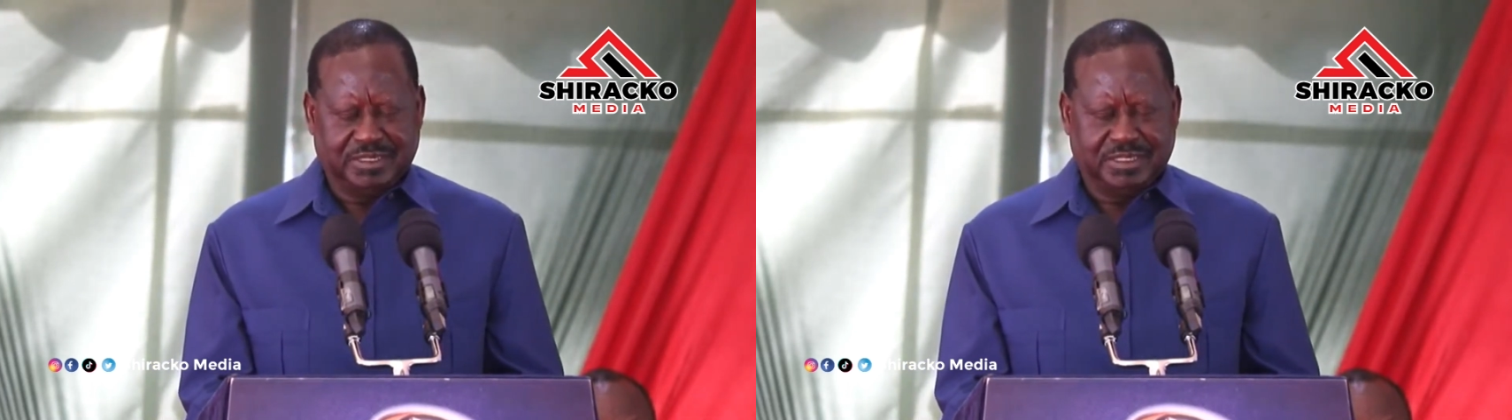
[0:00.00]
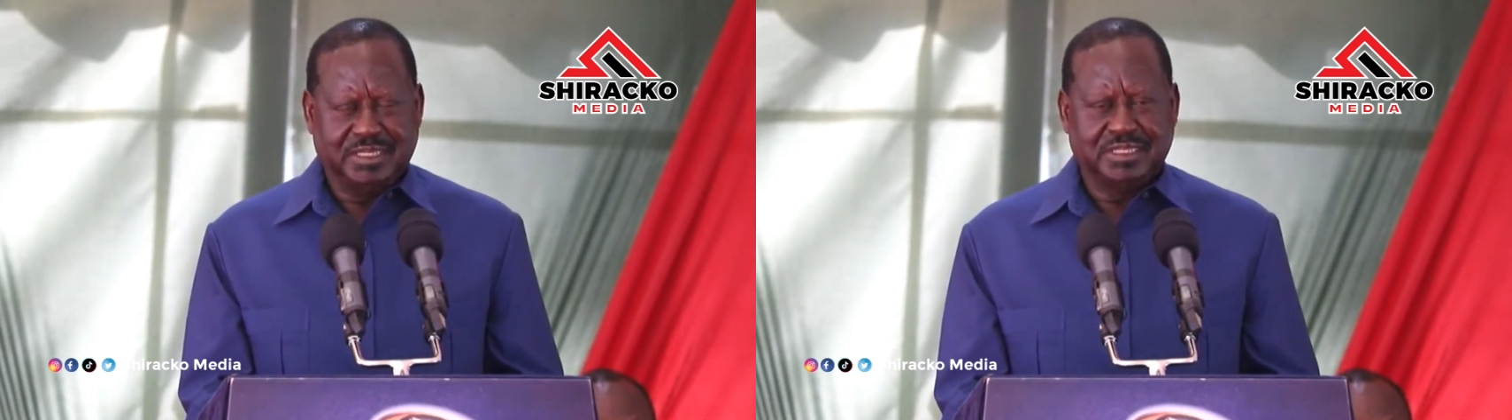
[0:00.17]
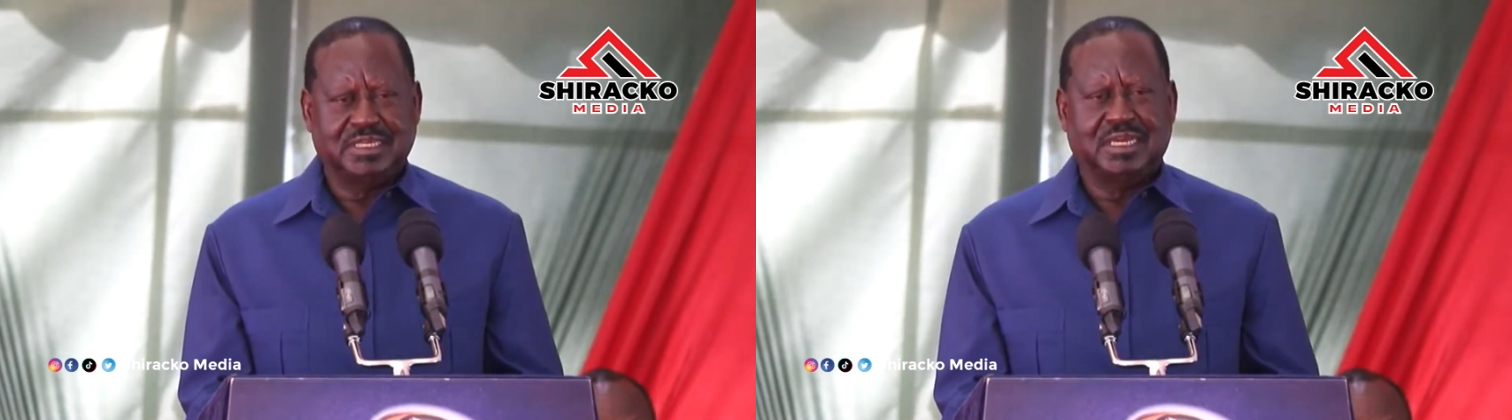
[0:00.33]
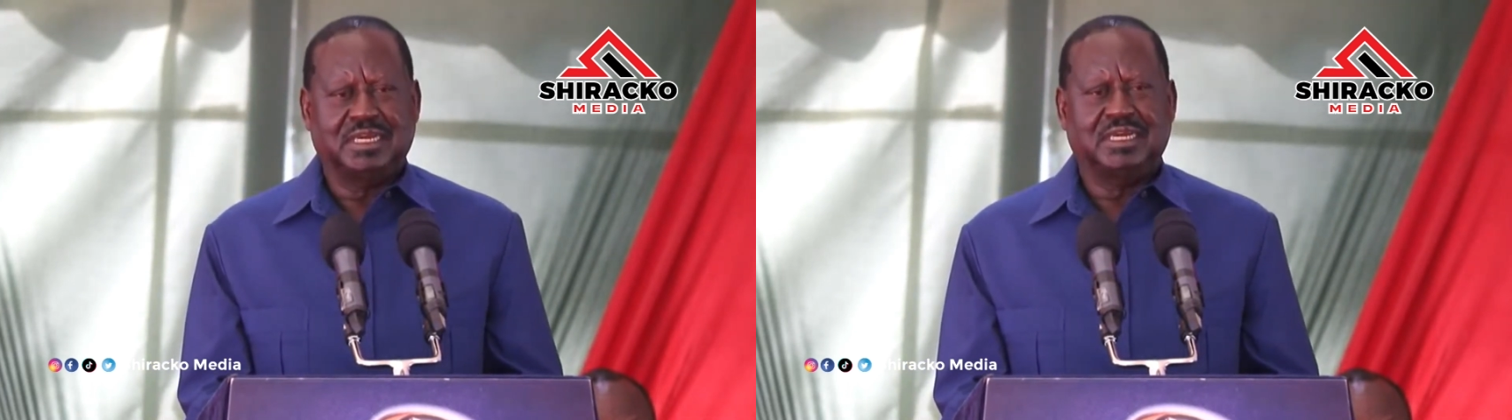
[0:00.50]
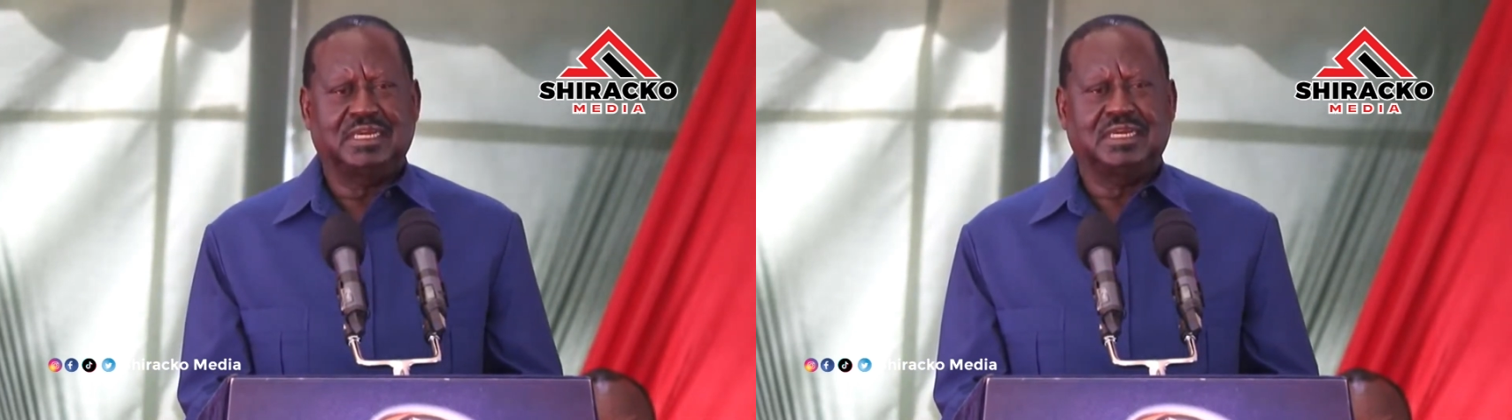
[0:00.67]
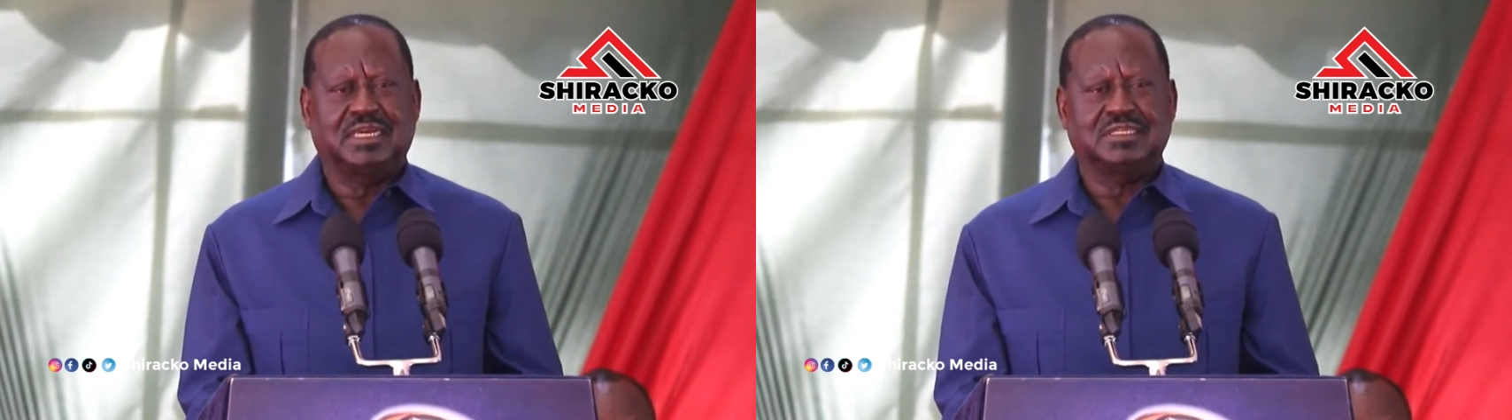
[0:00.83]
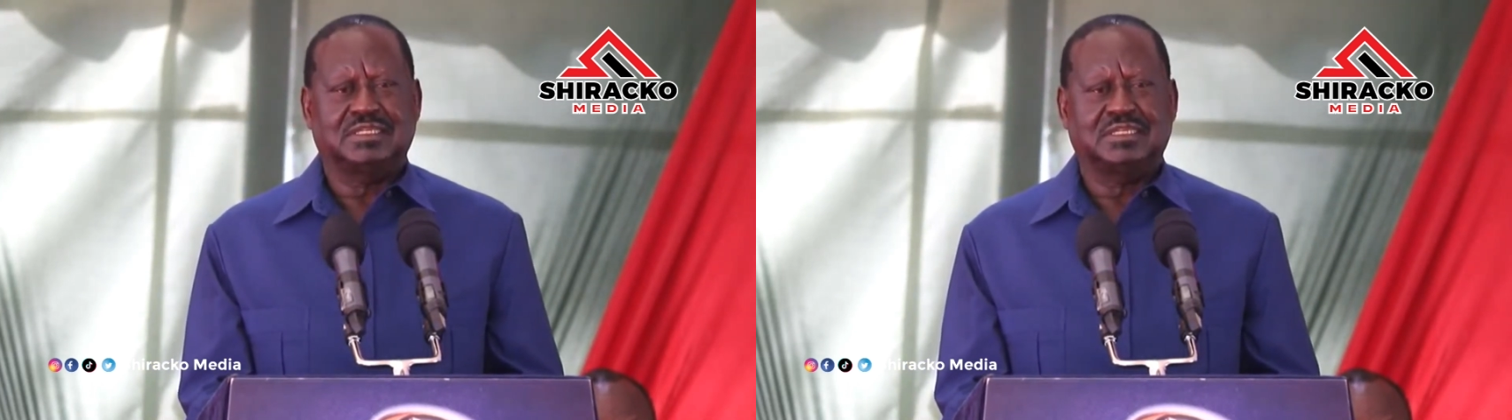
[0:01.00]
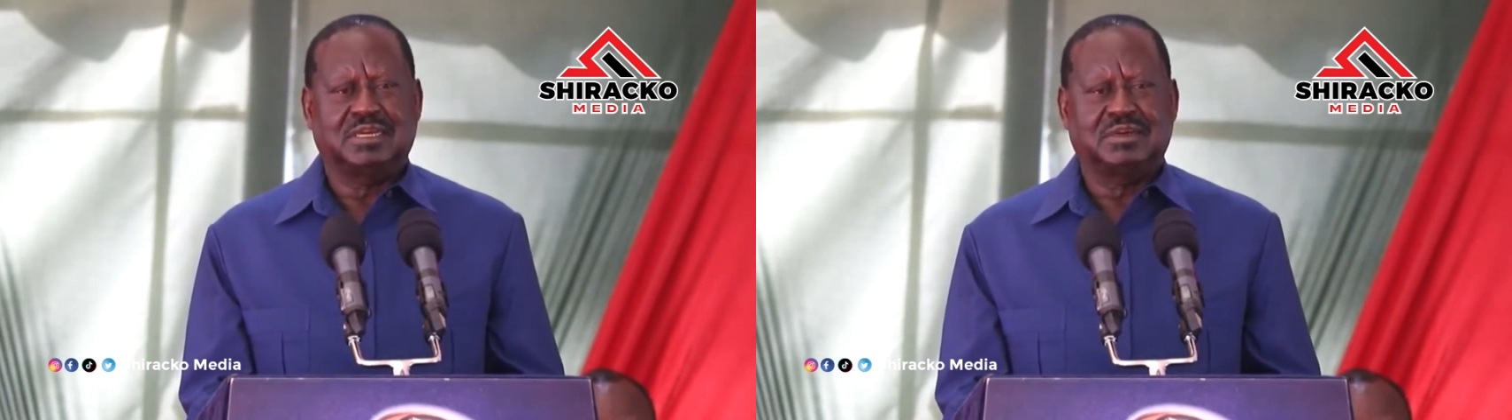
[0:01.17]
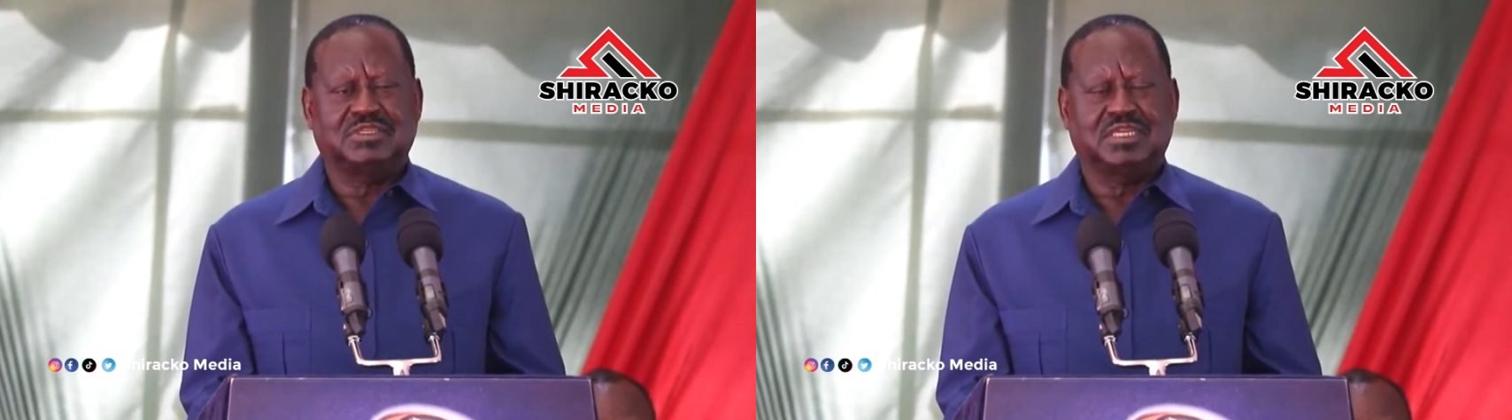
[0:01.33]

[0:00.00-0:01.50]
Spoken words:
Kenya has now